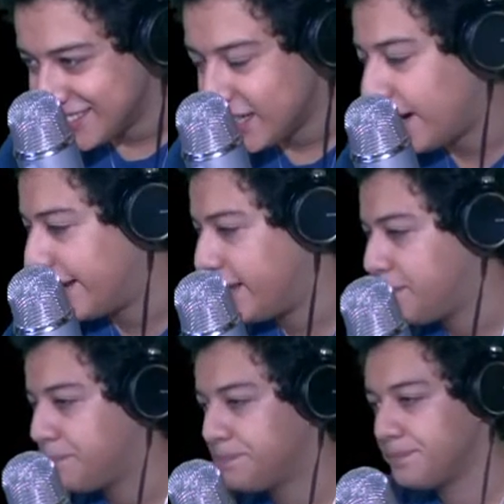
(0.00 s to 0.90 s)
Alright then.
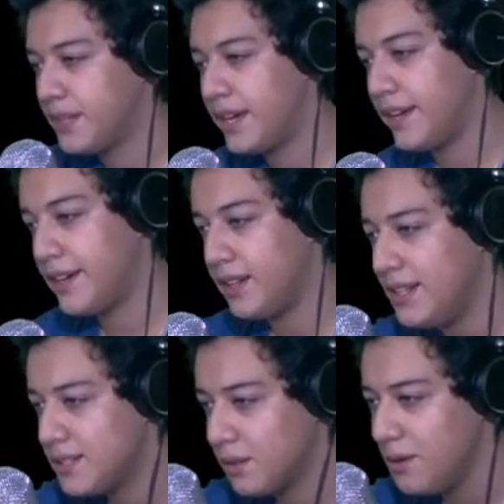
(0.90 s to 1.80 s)

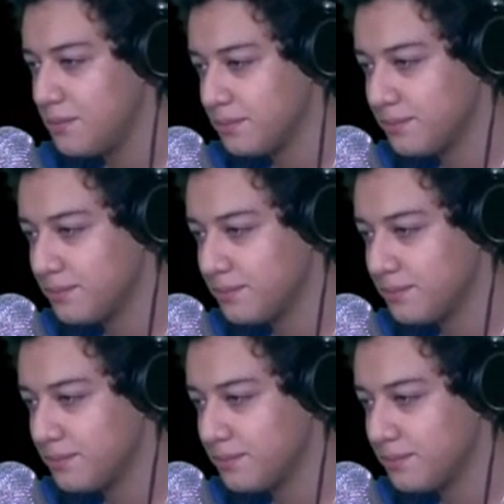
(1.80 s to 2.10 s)
Let's... Oh!